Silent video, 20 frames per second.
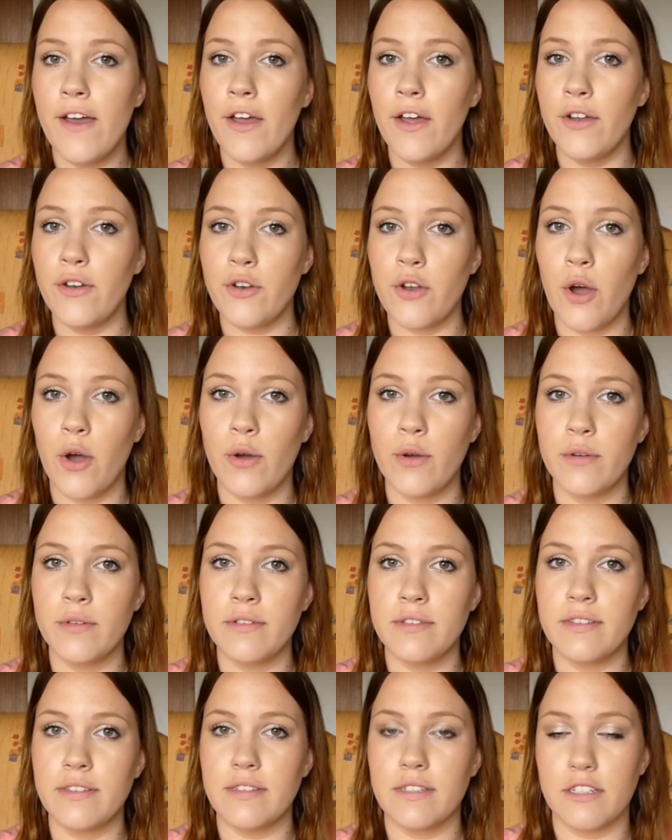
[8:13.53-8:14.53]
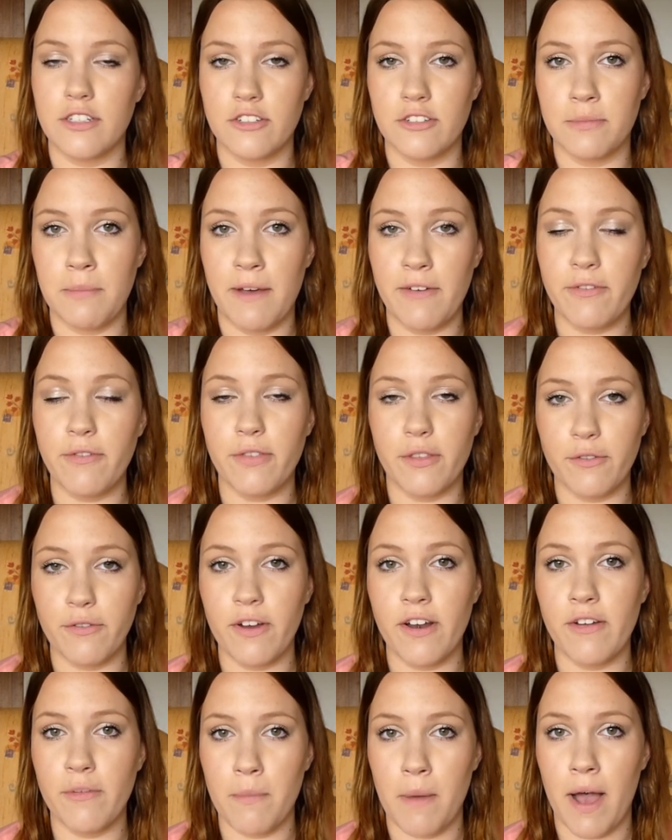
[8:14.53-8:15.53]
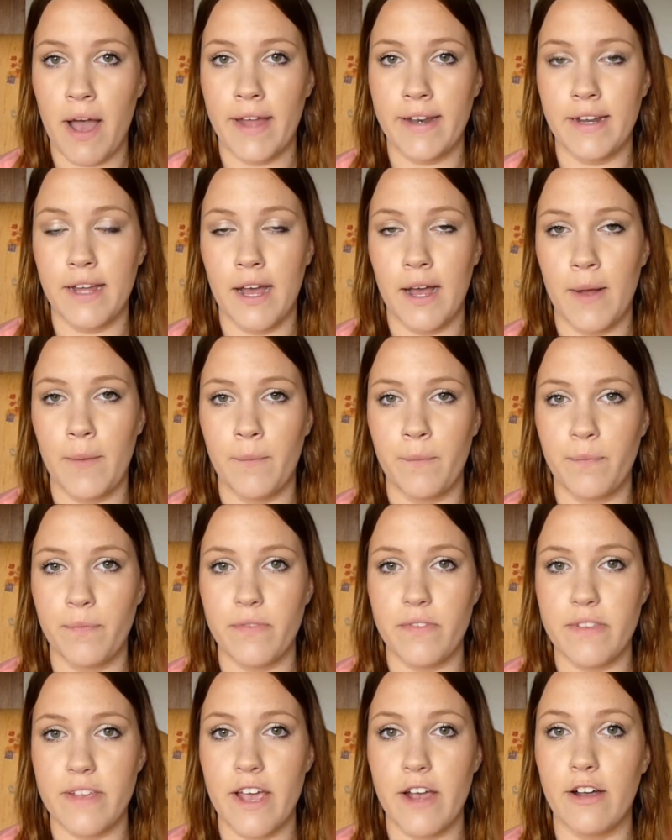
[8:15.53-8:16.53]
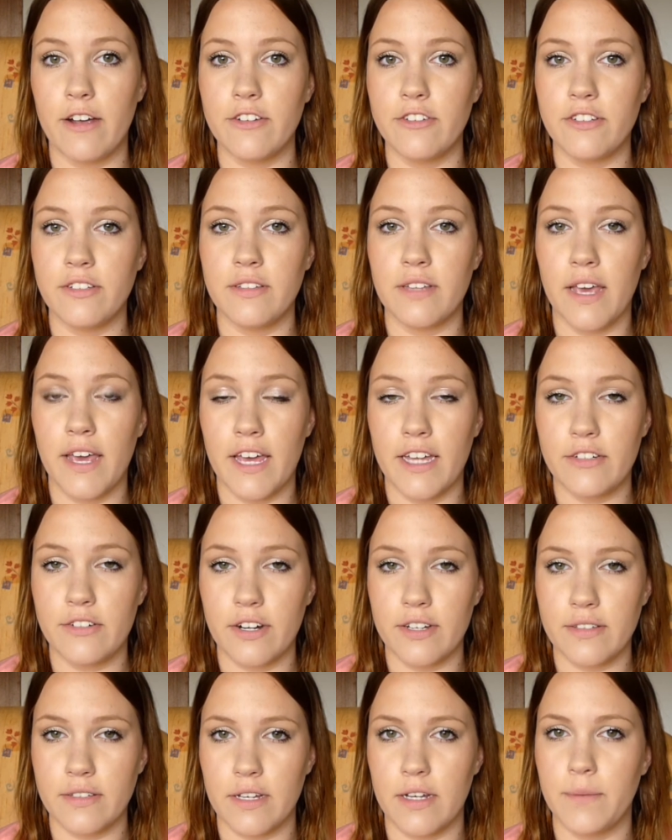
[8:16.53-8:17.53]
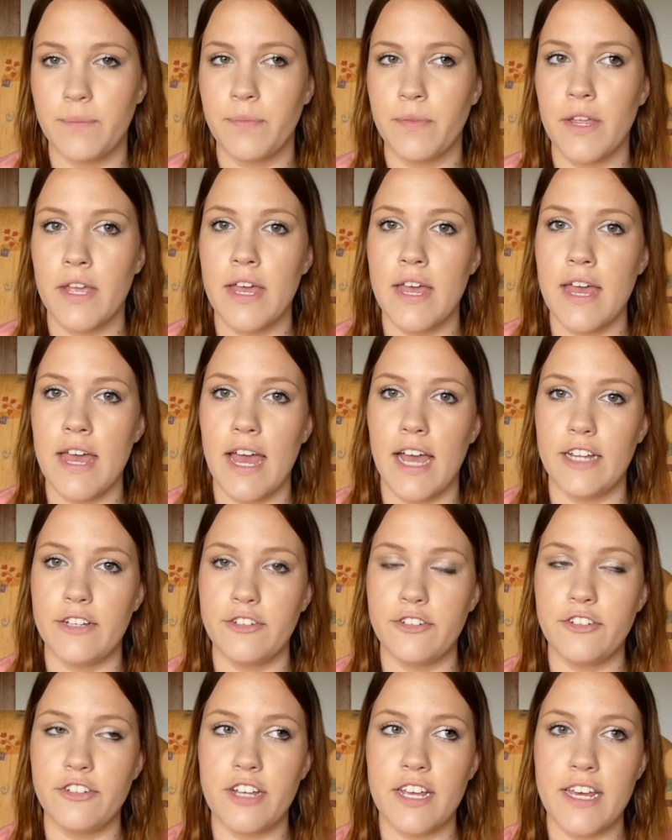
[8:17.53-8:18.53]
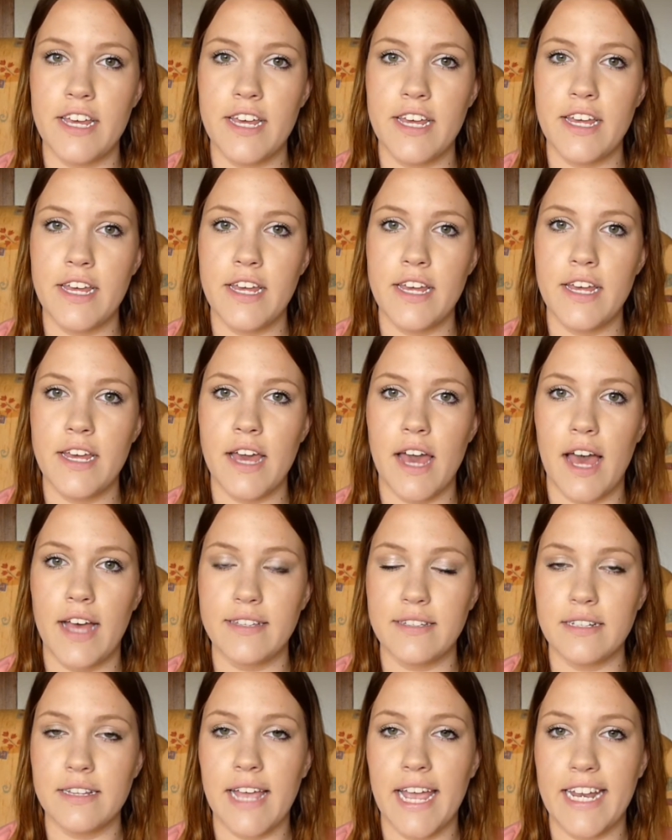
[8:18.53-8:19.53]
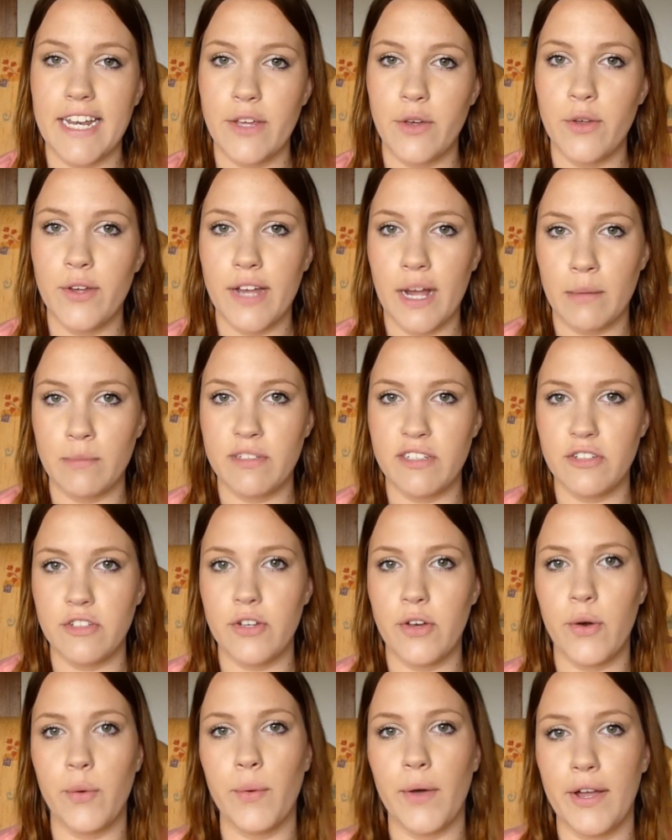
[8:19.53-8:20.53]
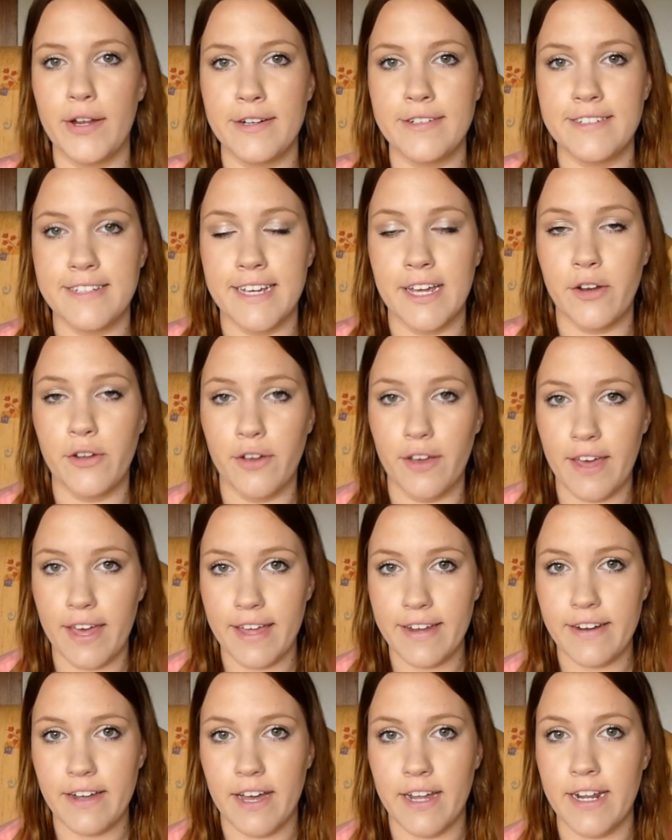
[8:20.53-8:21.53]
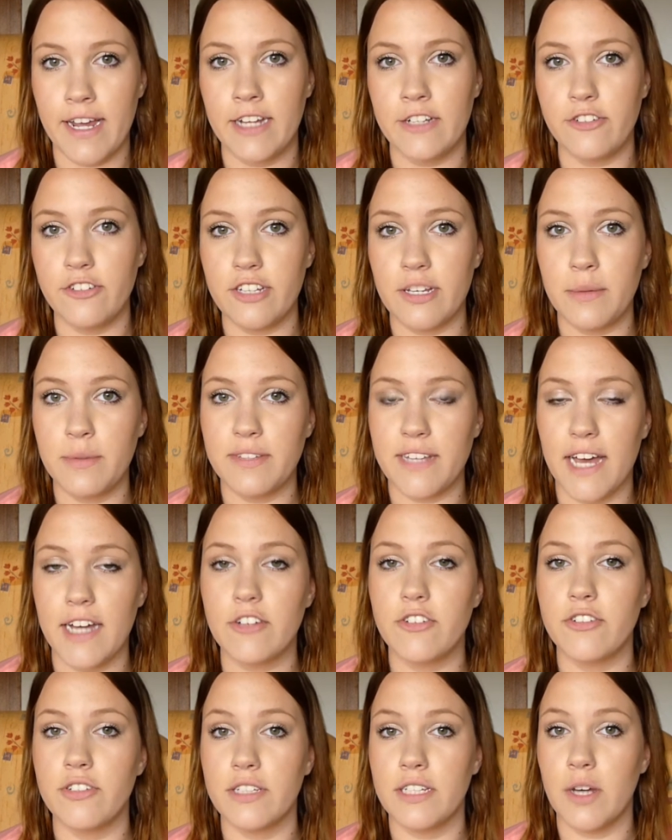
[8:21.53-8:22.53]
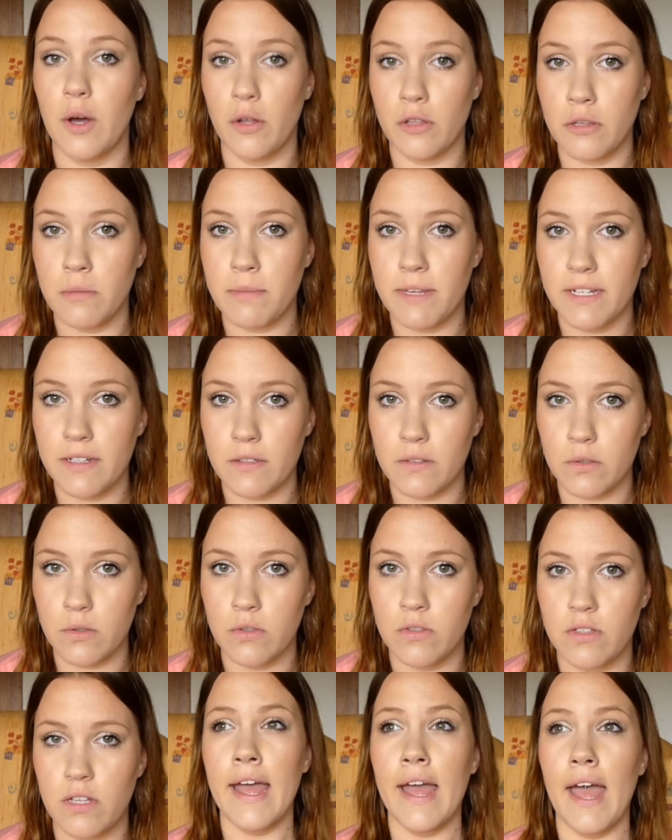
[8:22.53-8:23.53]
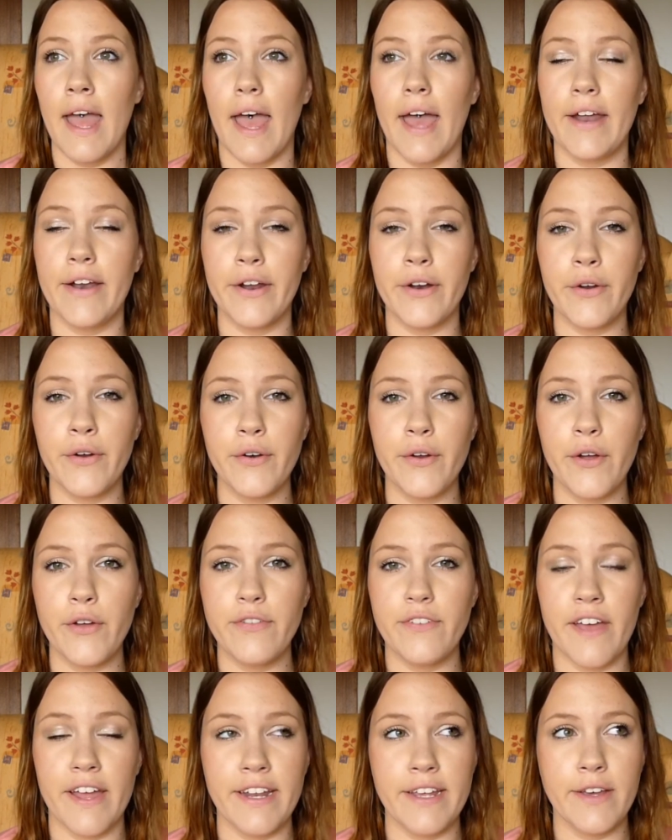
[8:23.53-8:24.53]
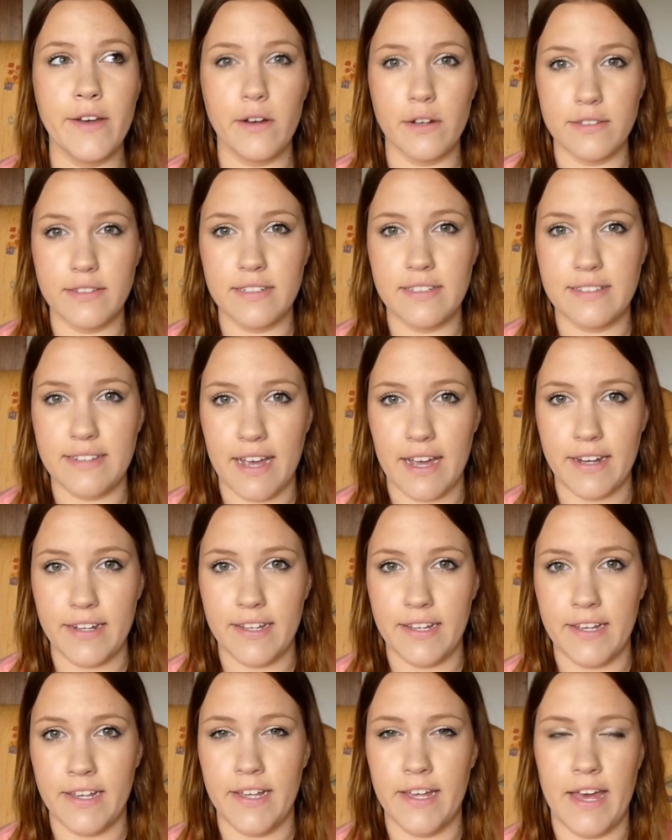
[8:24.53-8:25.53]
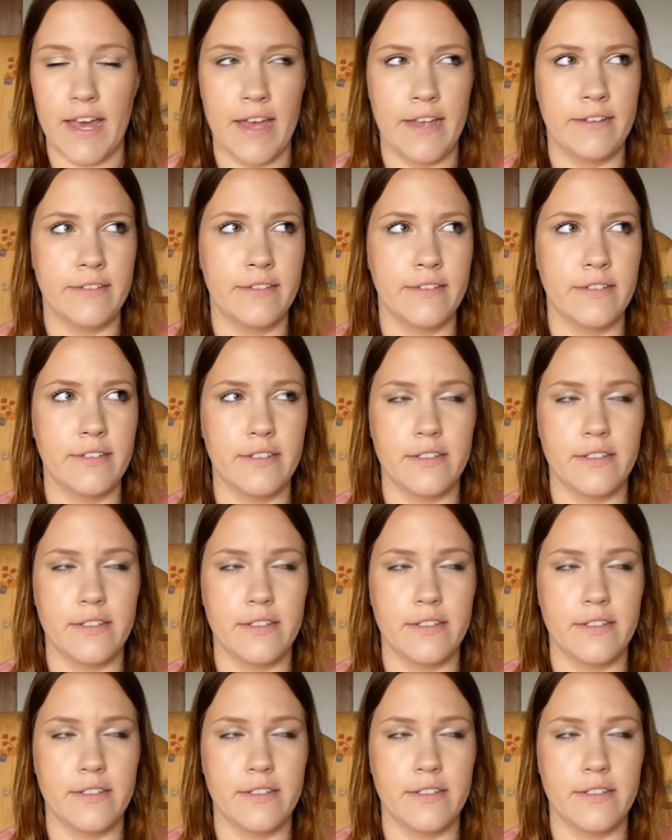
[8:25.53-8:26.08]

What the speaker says: knows, because the friend of mine, Sarah, she's a hairdresser, and she has a lady who comes into her work to get her hair done, and she was actually on The Biggest Loser. And I don't know if any Aussies out here, and